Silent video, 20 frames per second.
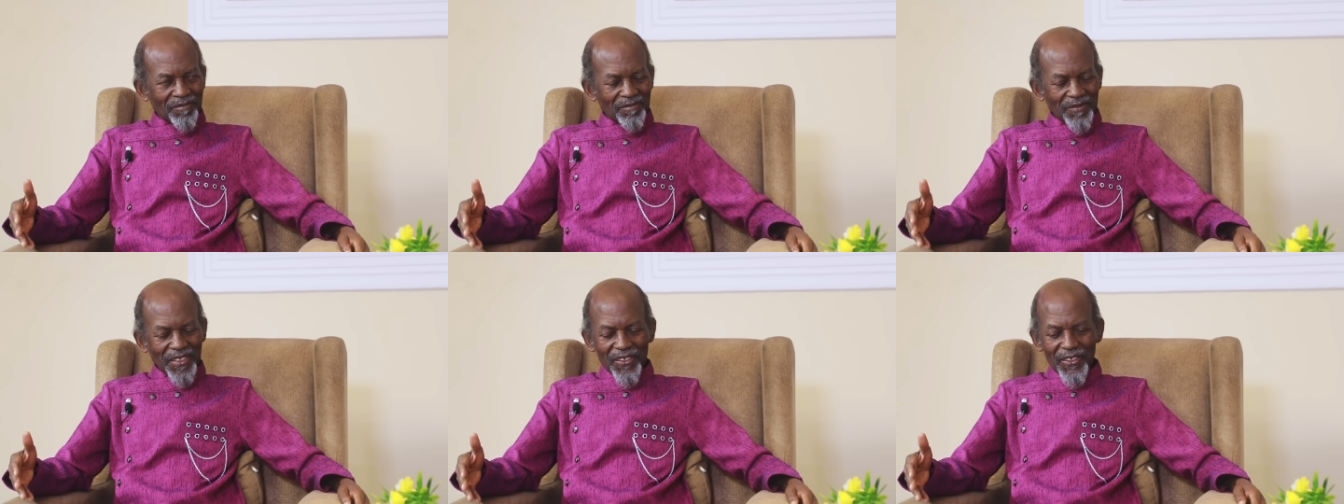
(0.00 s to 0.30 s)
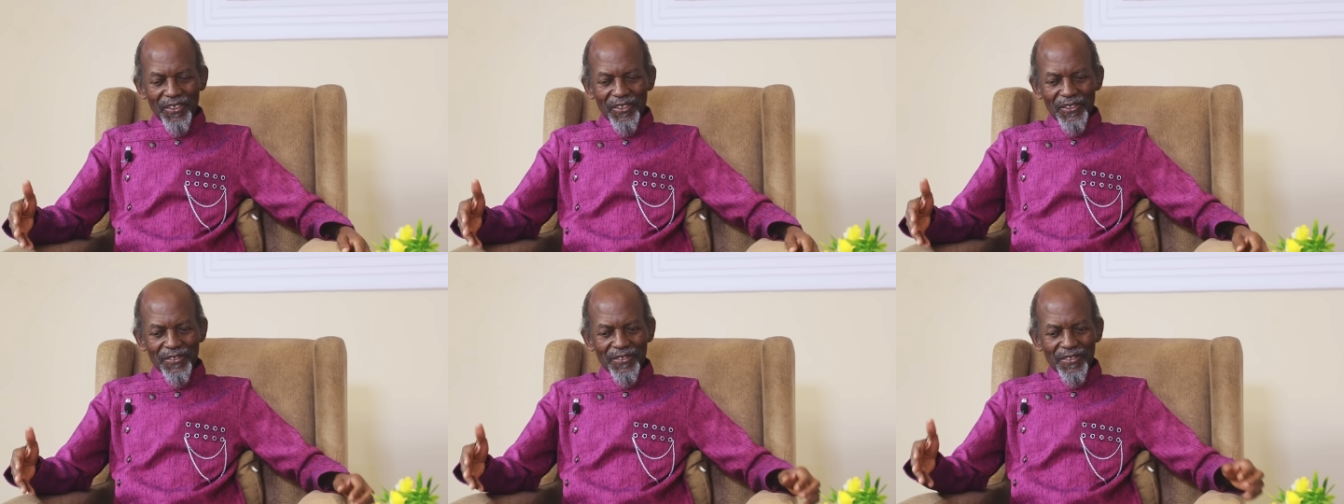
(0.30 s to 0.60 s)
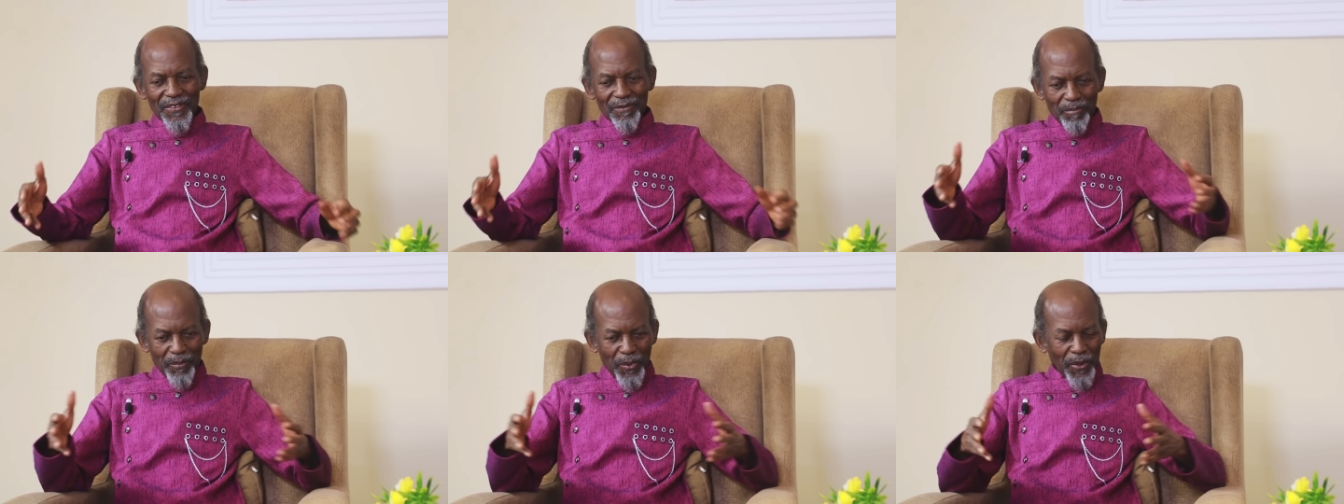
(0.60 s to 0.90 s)

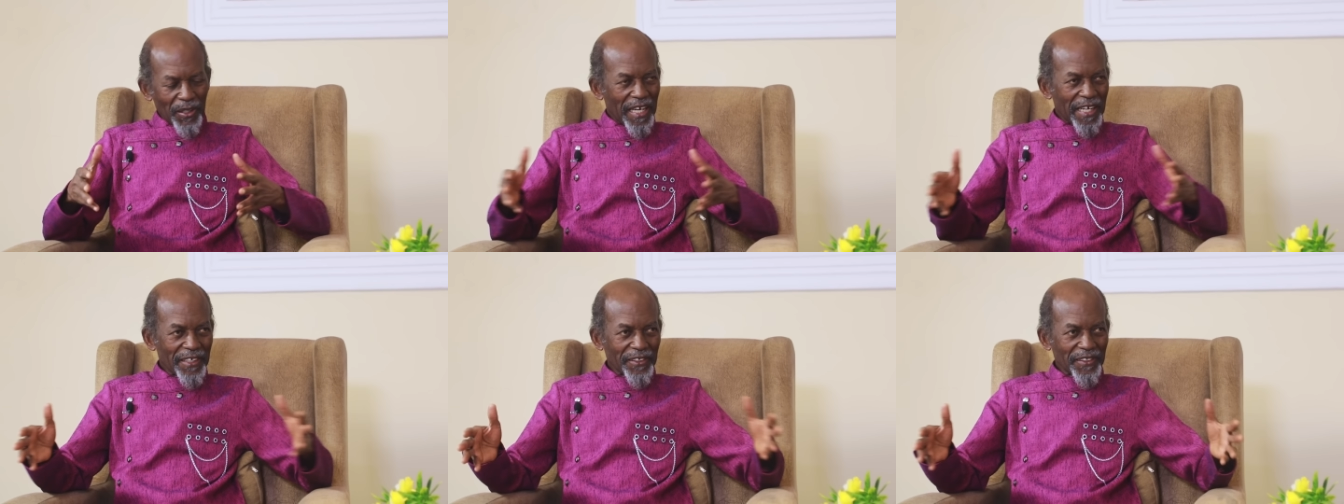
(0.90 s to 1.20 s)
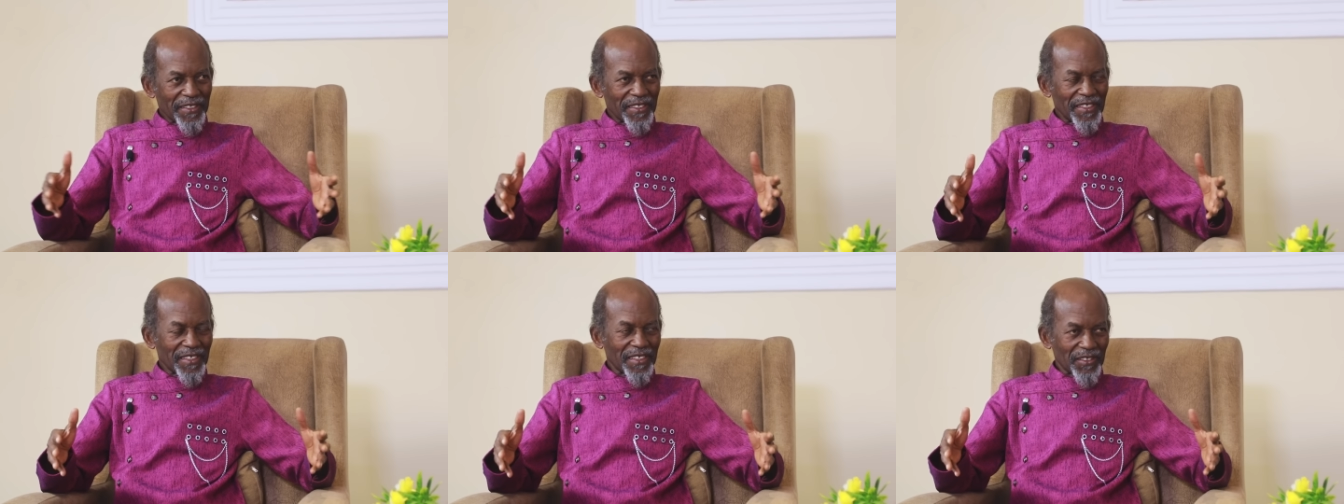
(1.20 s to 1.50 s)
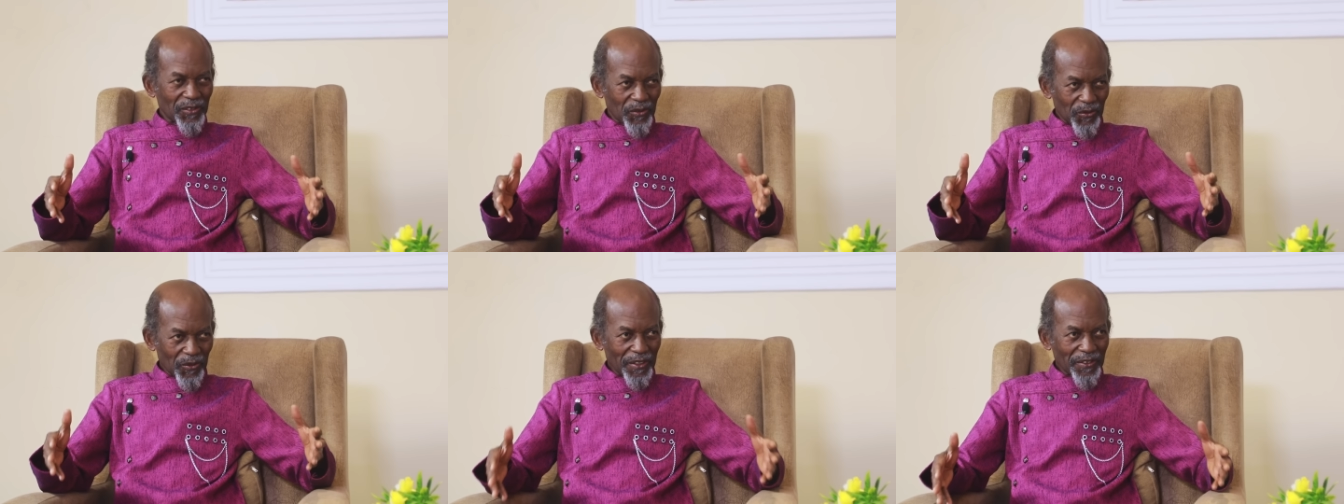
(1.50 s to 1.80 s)
because polarity
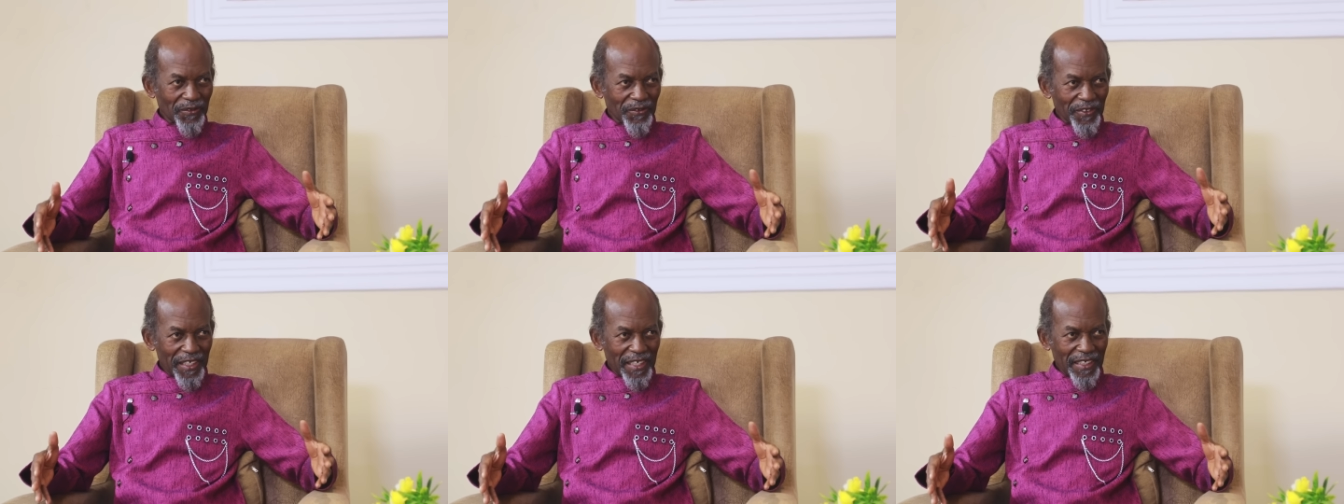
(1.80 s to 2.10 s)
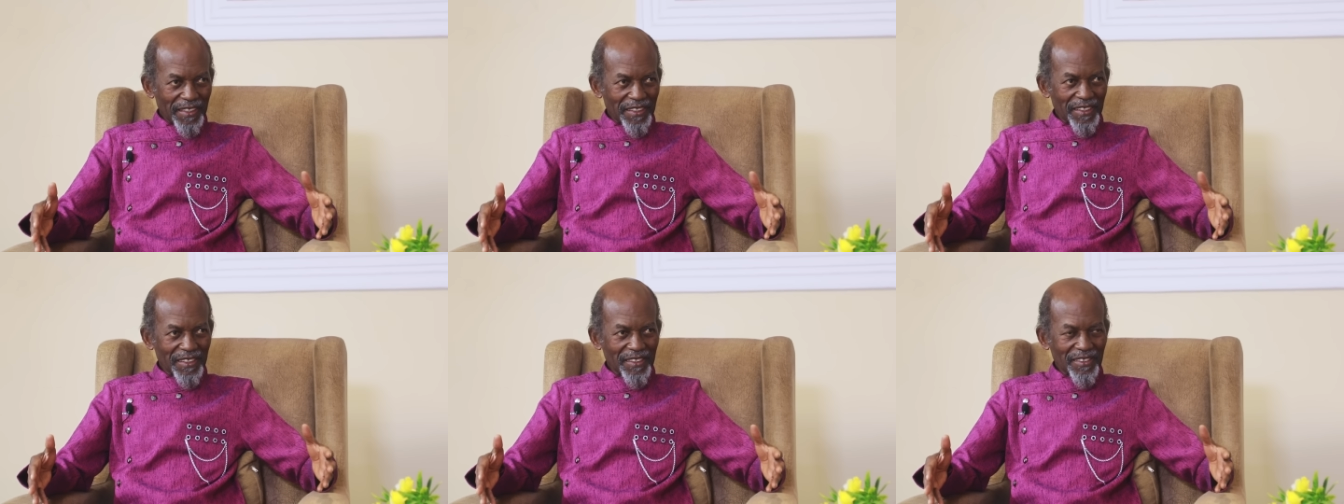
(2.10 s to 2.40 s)
is what we are in.